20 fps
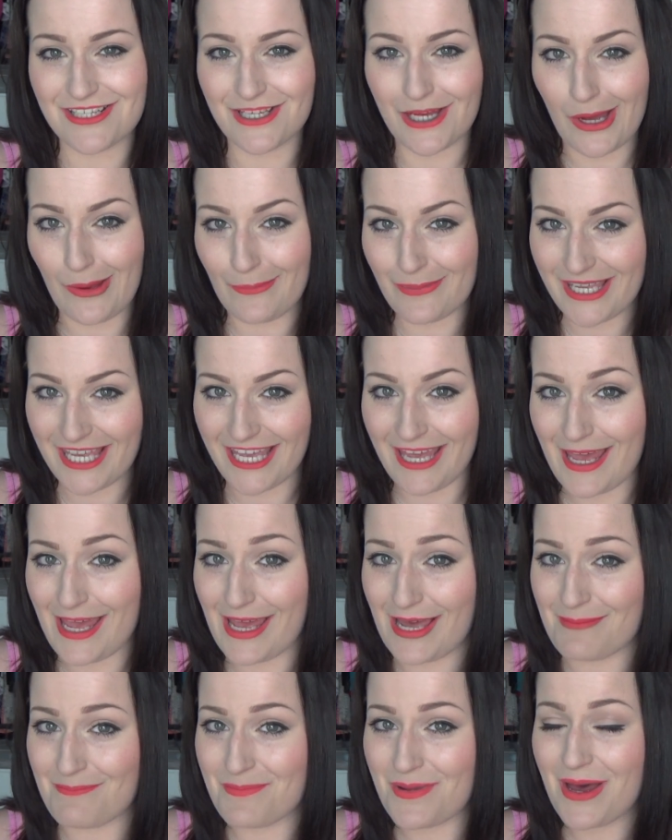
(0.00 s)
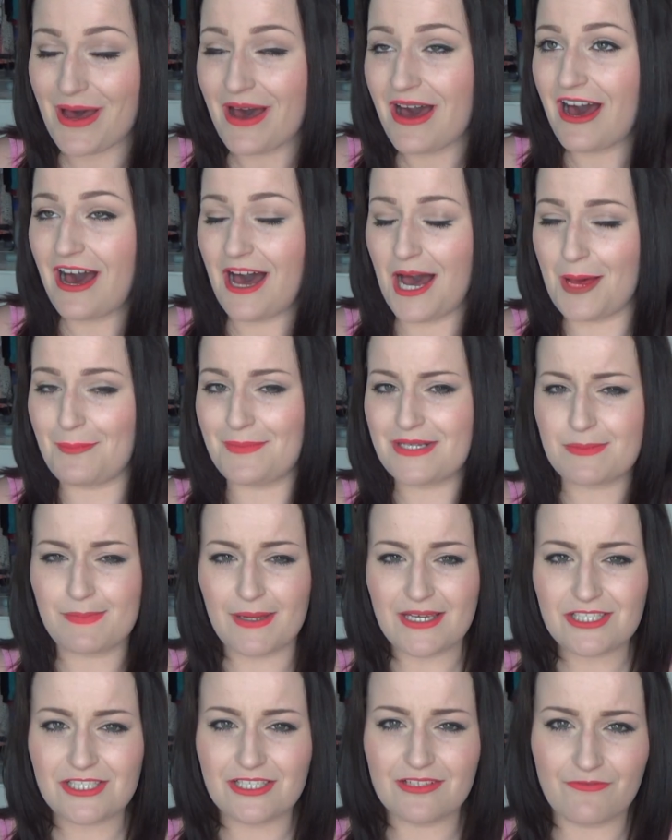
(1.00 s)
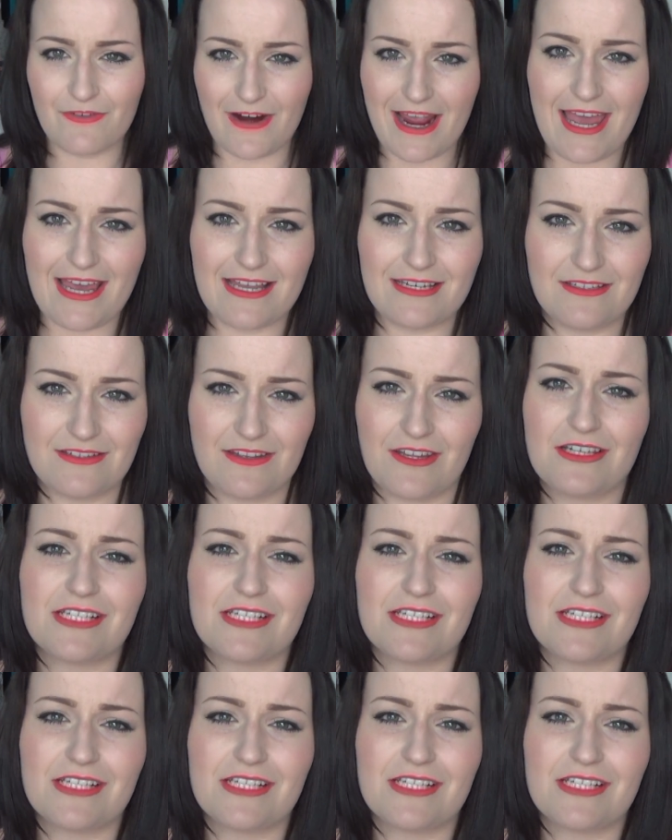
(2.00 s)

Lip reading: to upkeep, especially red.